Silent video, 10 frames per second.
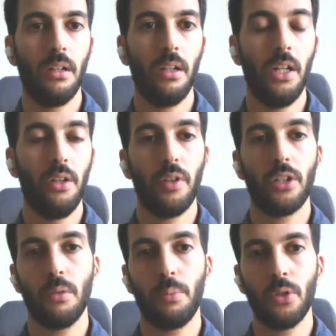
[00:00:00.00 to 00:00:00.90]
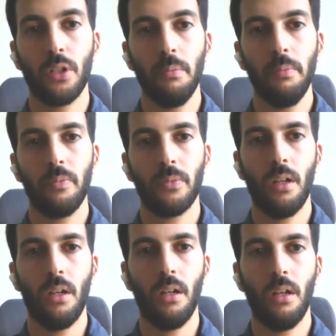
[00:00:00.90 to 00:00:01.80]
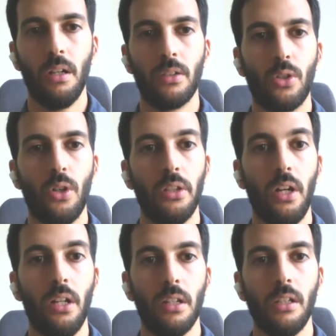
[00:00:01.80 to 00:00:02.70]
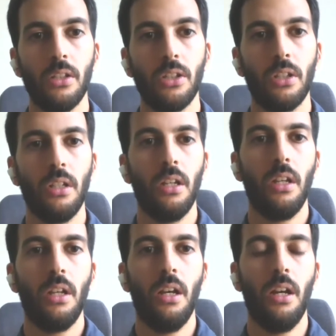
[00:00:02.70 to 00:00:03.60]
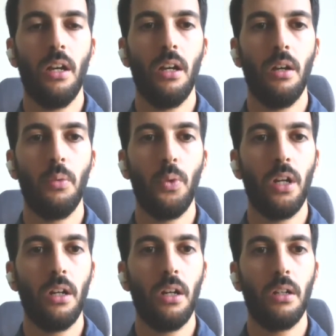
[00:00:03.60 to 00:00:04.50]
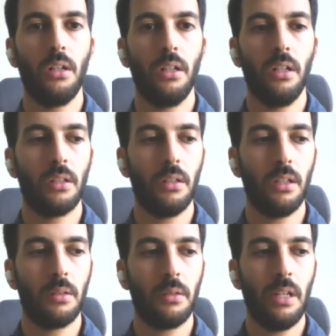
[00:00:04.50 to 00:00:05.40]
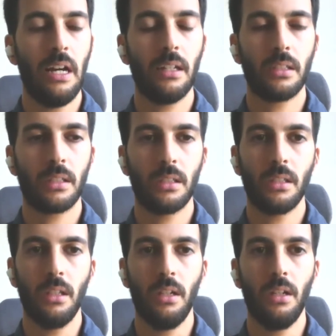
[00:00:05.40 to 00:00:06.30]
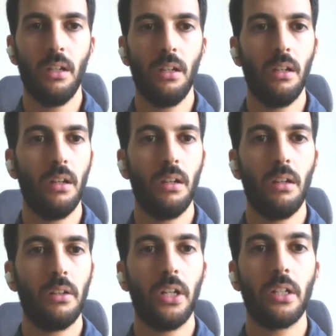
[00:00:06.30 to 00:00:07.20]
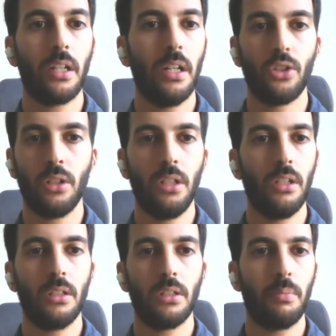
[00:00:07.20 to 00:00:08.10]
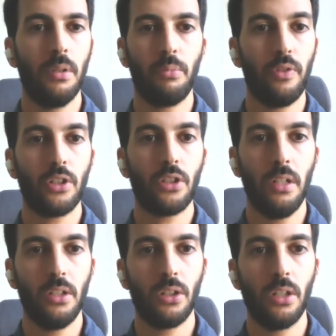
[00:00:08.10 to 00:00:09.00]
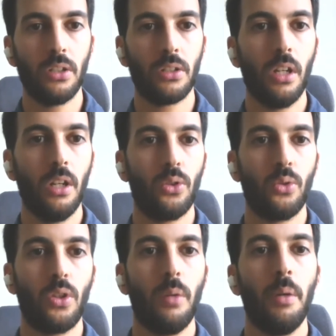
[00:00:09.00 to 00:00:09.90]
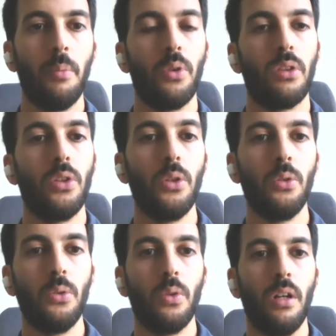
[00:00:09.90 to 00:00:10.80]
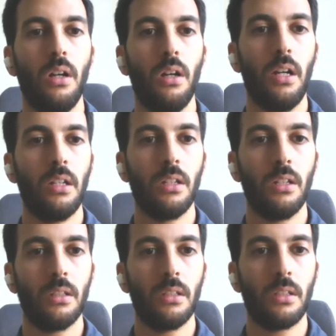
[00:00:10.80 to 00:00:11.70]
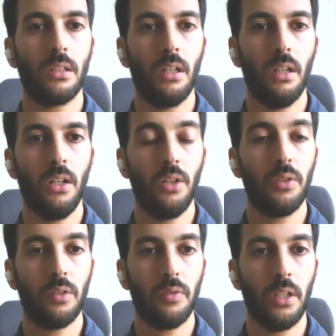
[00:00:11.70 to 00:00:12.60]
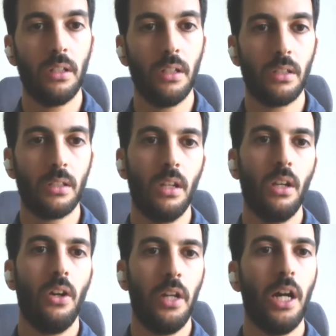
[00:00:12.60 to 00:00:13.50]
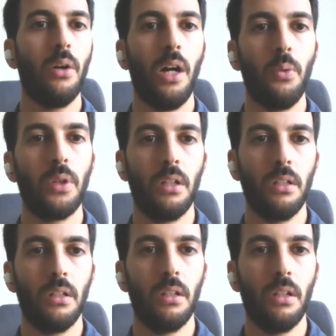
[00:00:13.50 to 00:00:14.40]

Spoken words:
innovation program. It's called Unleash, where it asks young engineers, professional engineers, to come up with new ideas, innovative ideas, on how we can